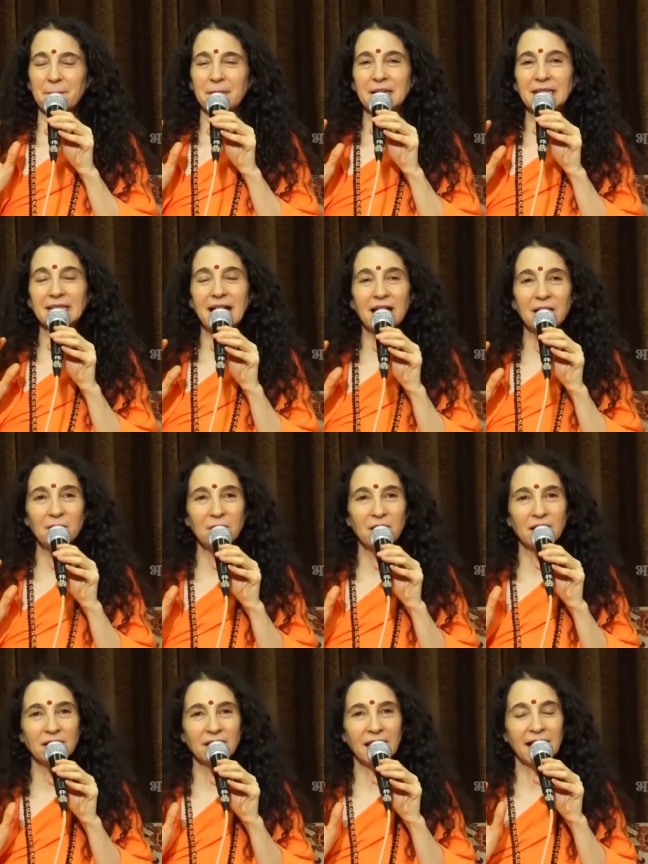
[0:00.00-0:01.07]
But allow,
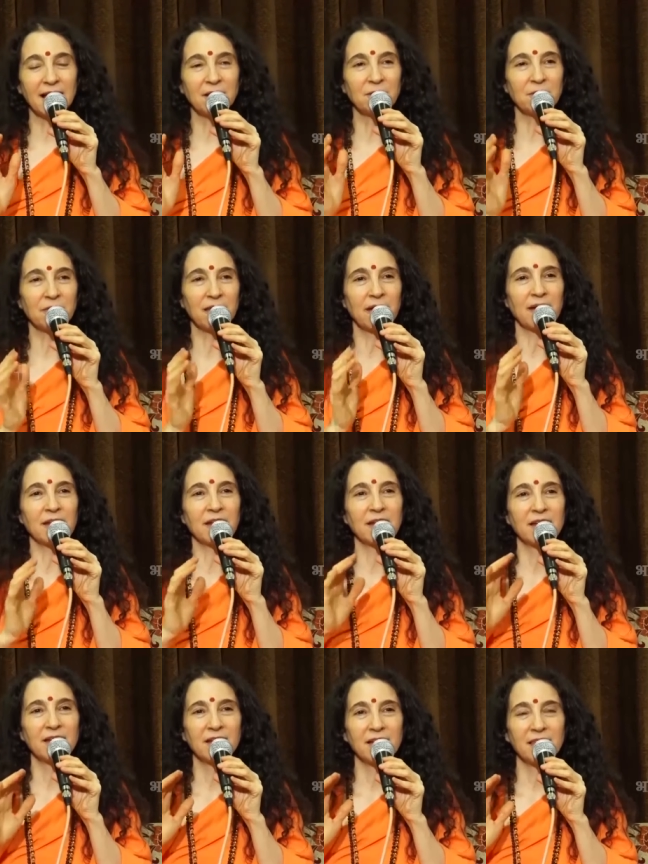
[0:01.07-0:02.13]
allow that,
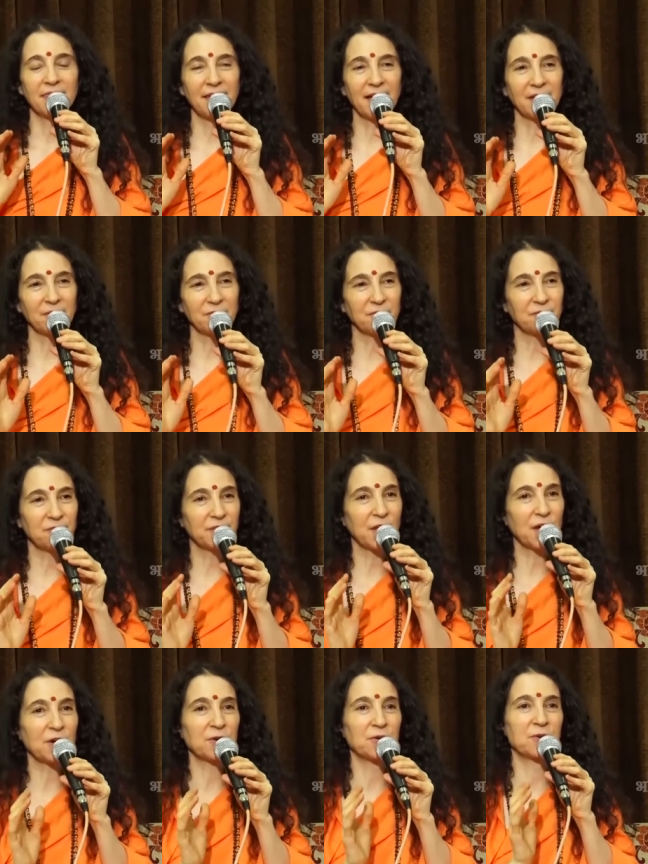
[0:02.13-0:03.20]
that
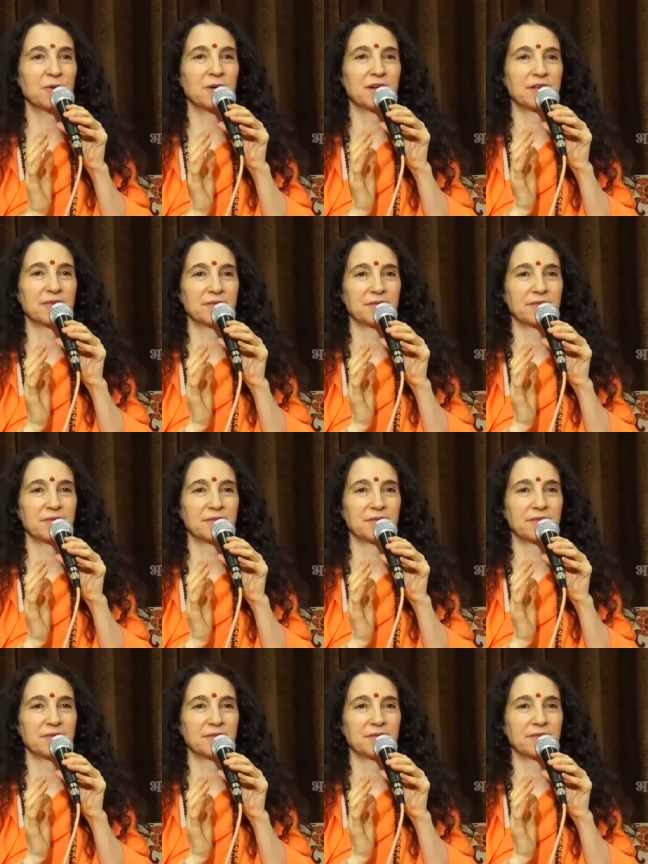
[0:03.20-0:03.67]
flow